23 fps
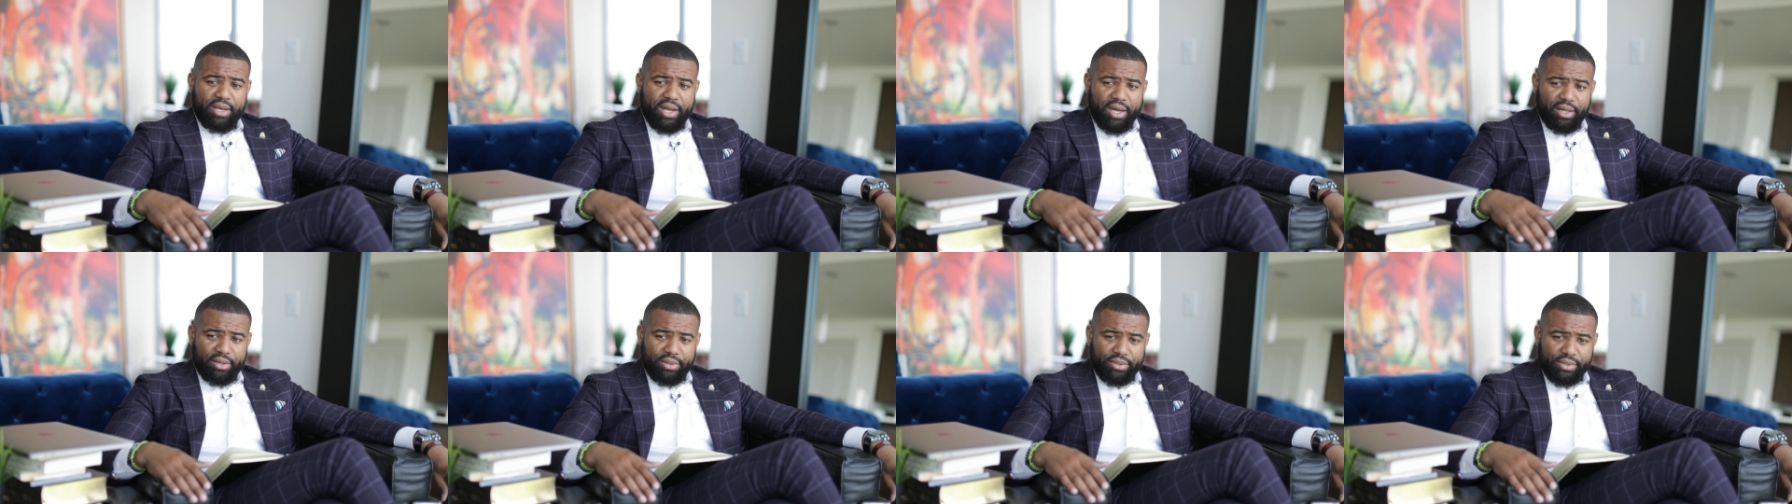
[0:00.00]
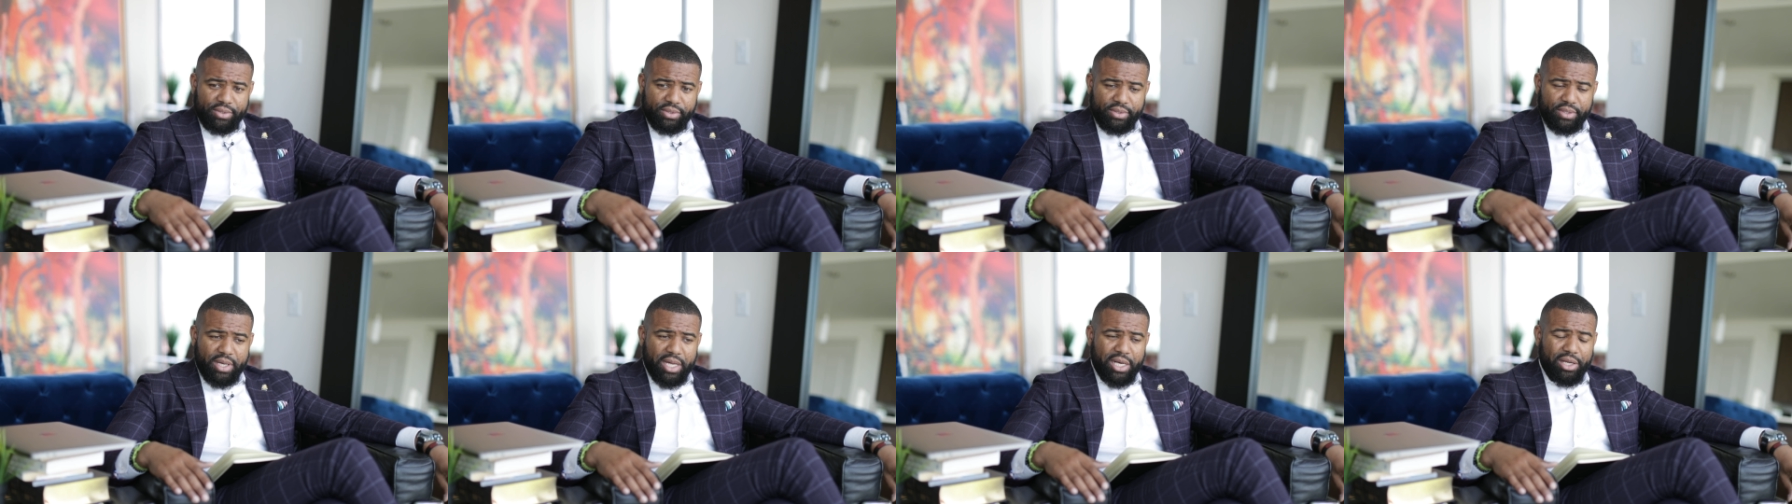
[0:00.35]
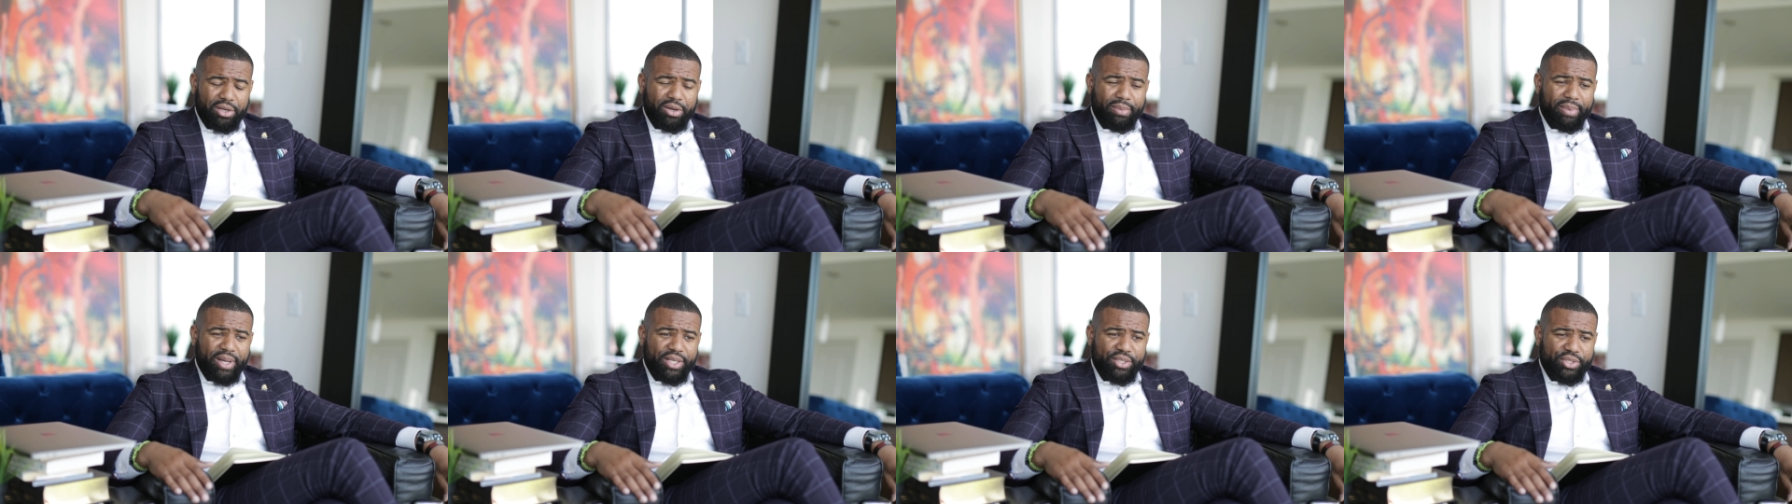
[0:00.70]
I don't
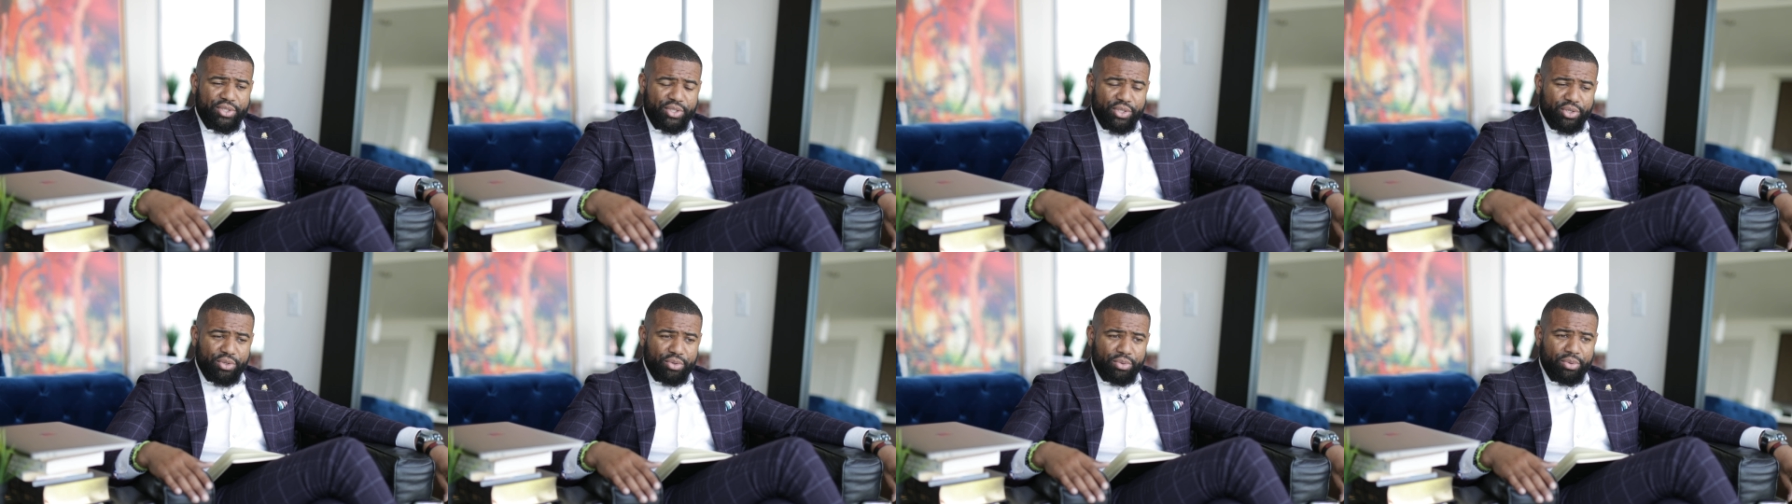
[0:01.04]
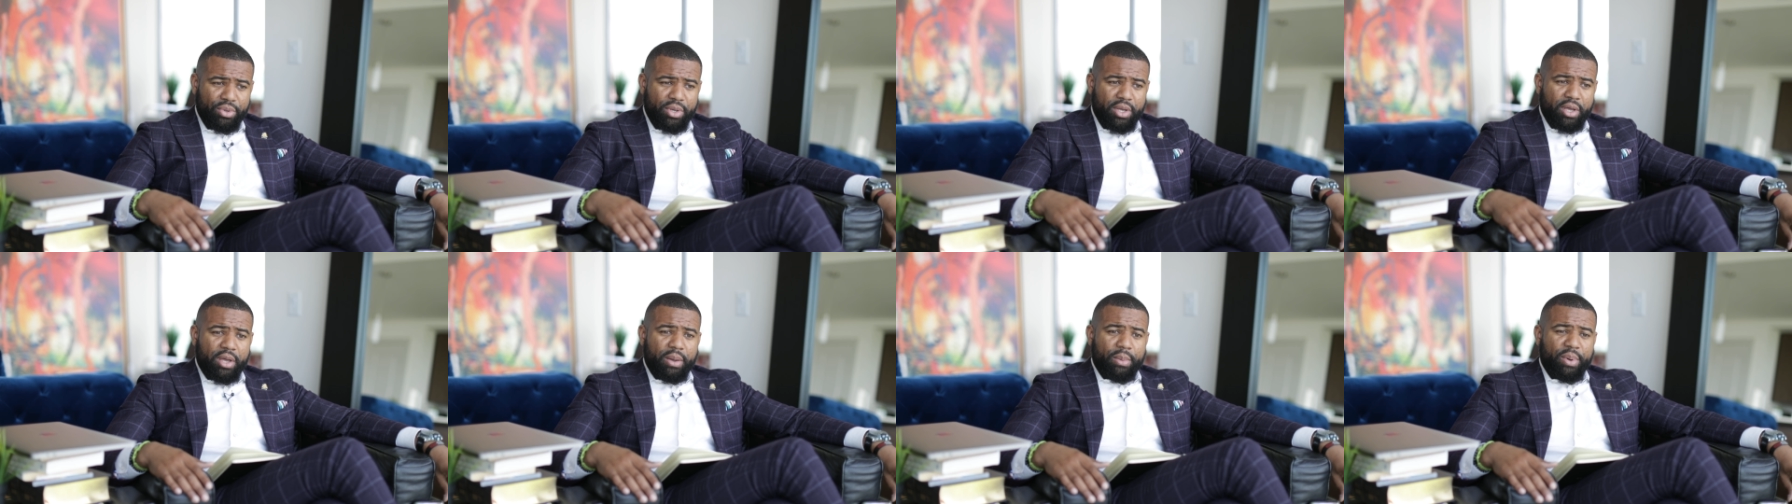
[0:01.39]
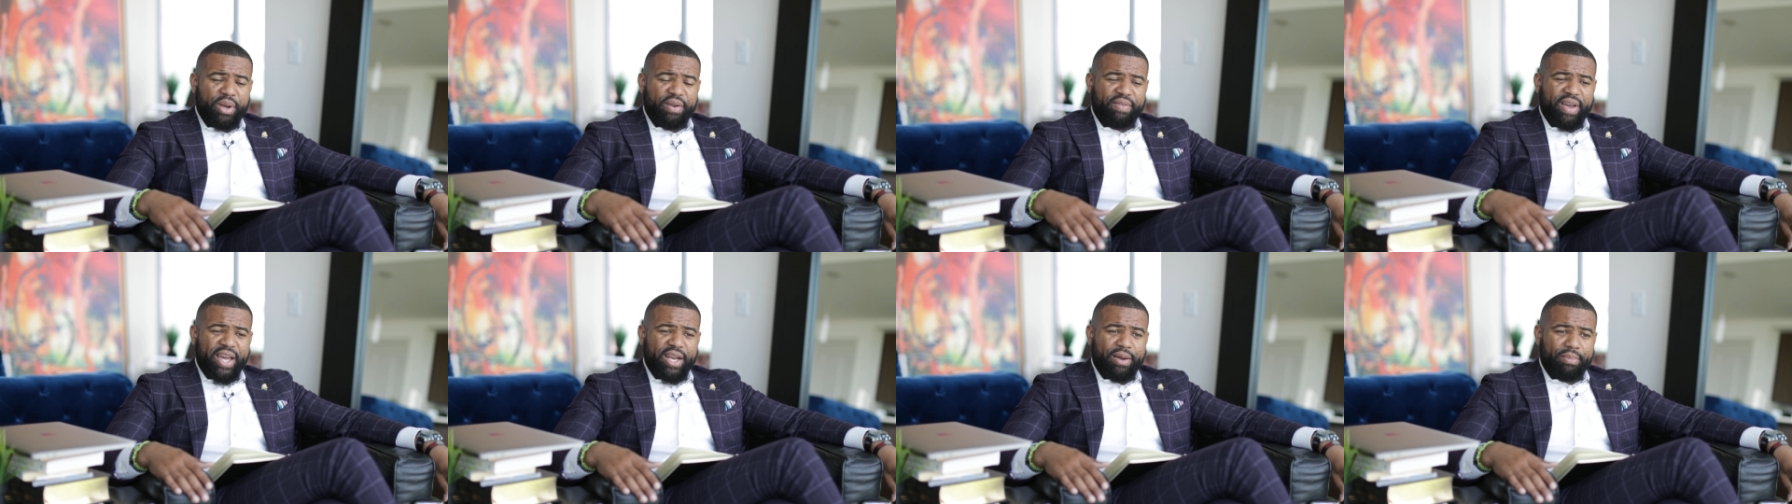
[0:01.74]
know about you,
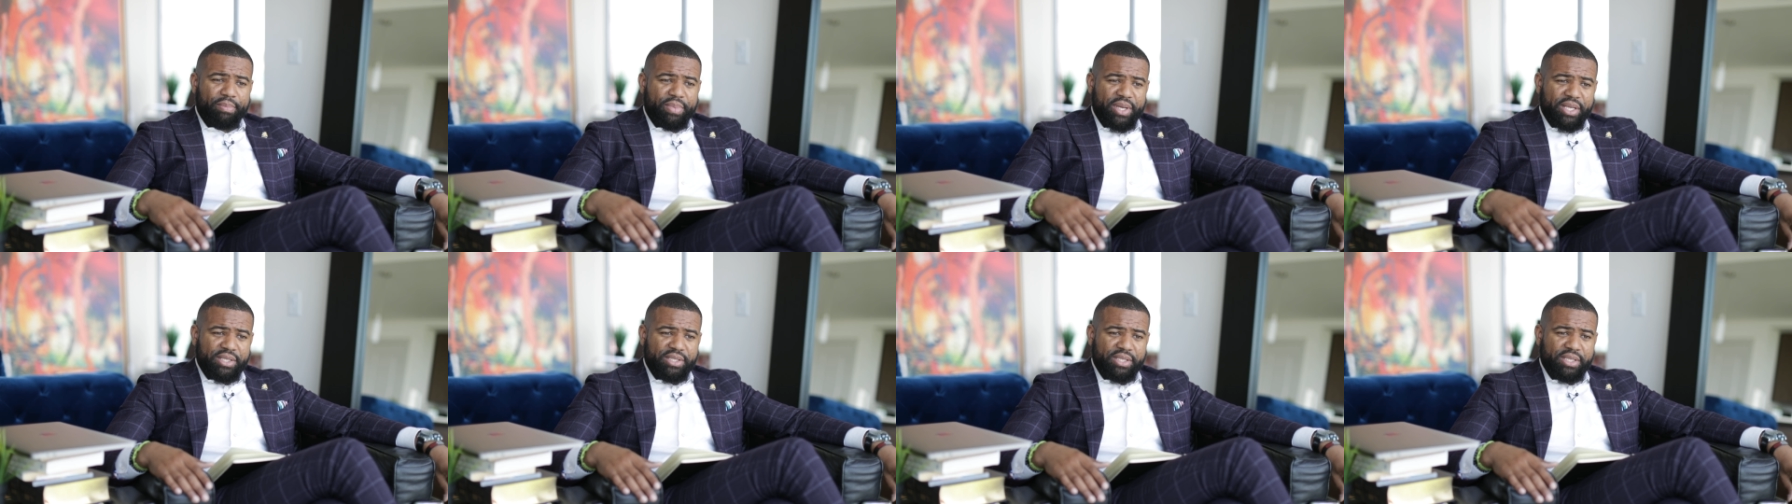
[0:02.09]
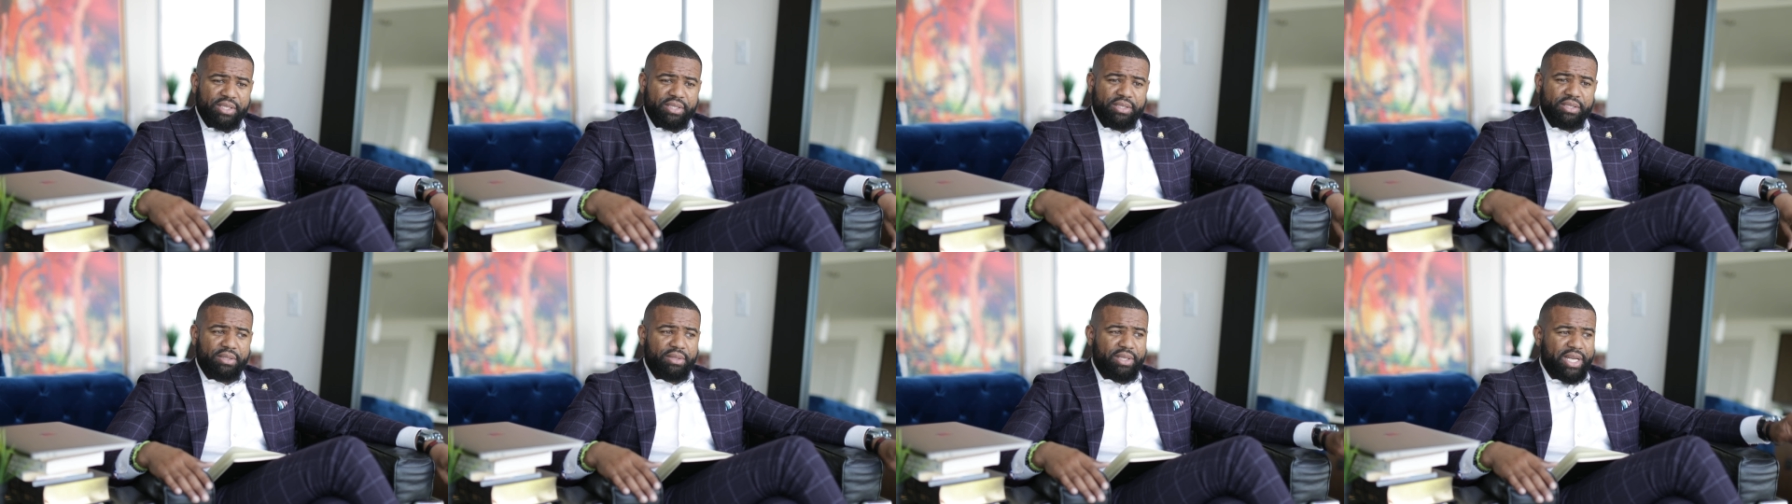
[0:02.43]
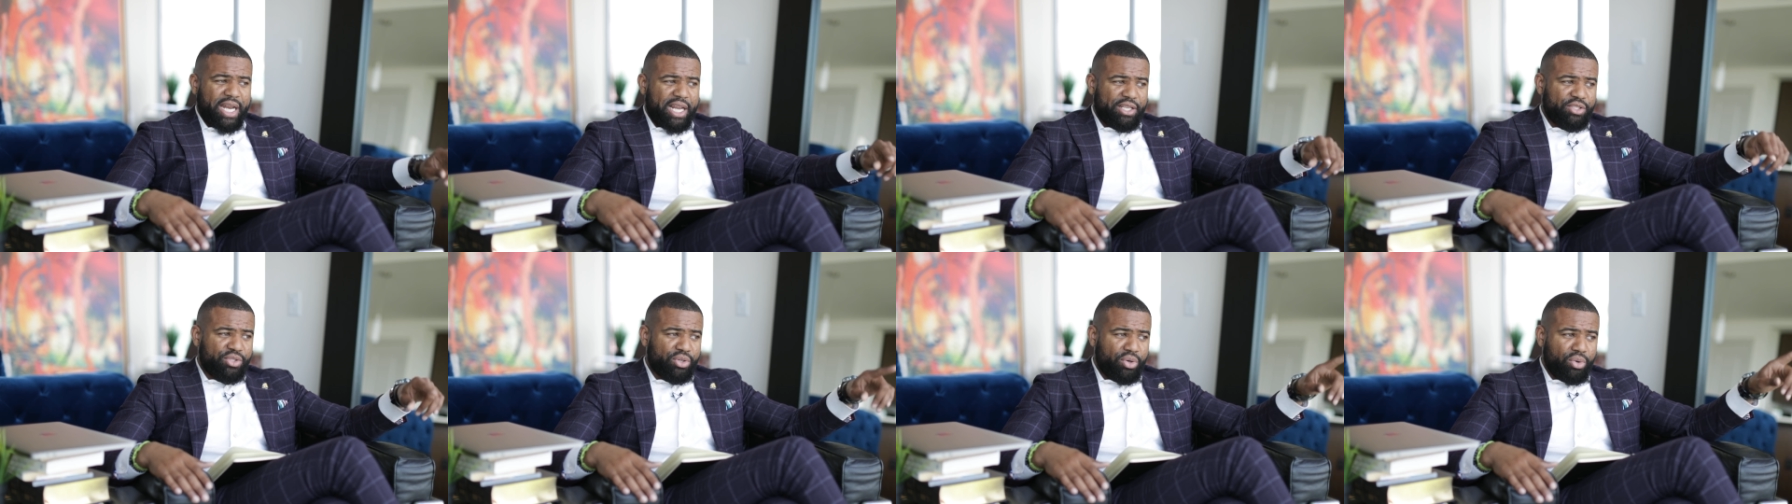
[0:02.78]
But if I had a business that
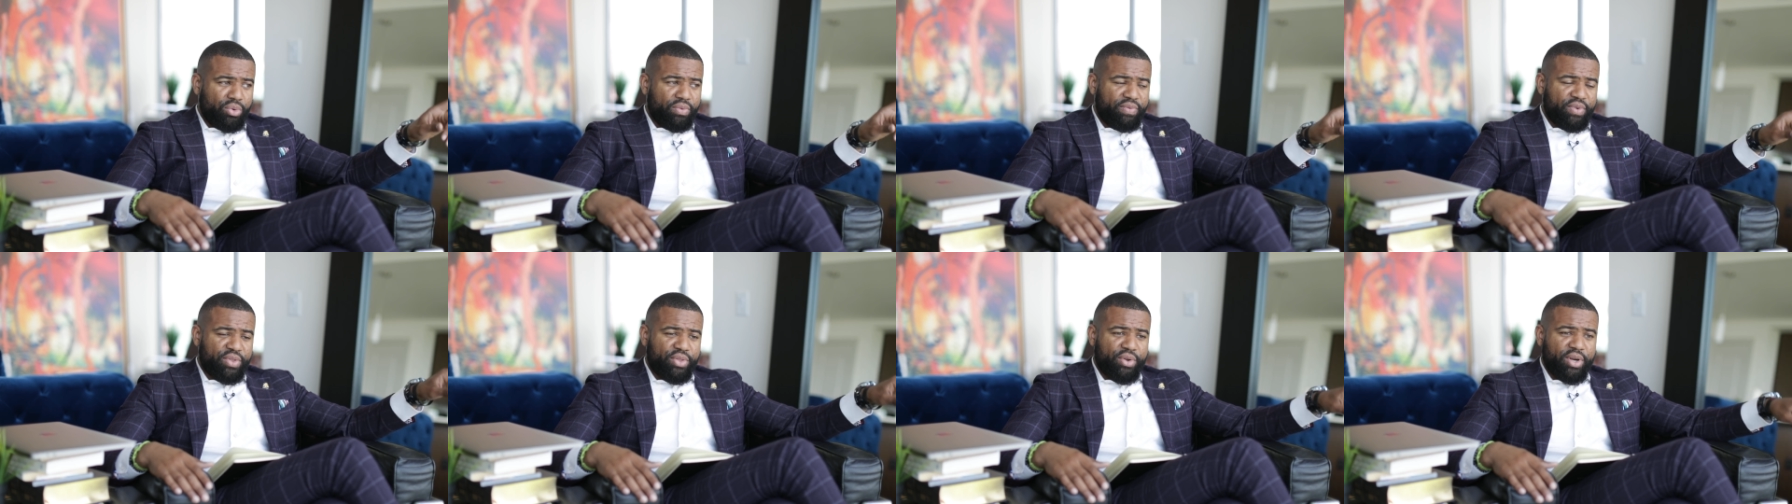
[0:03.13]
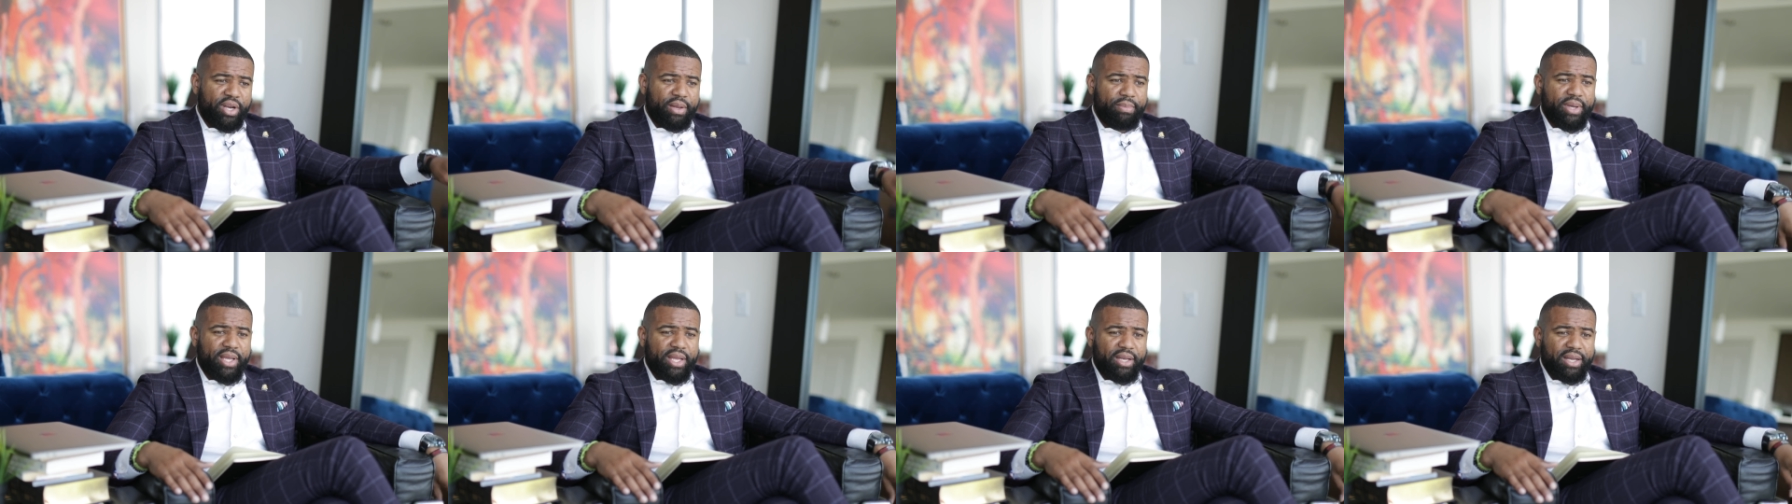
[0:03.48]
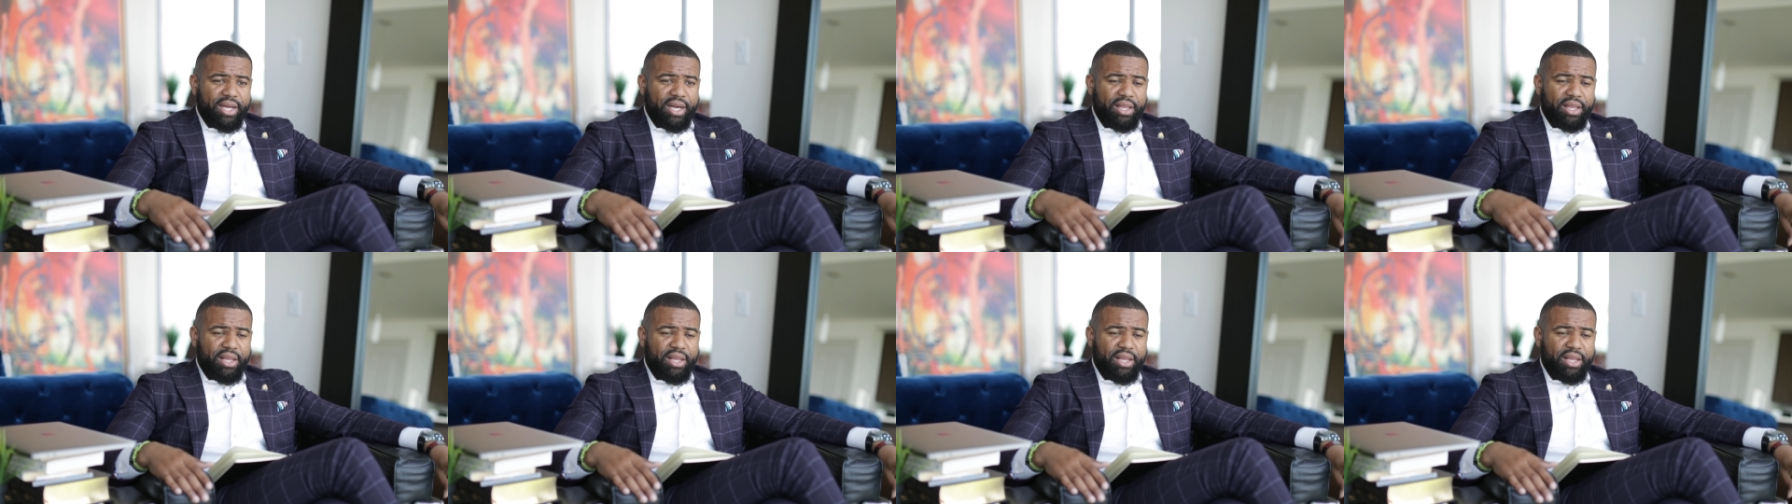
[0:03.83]
I sold for $30 million,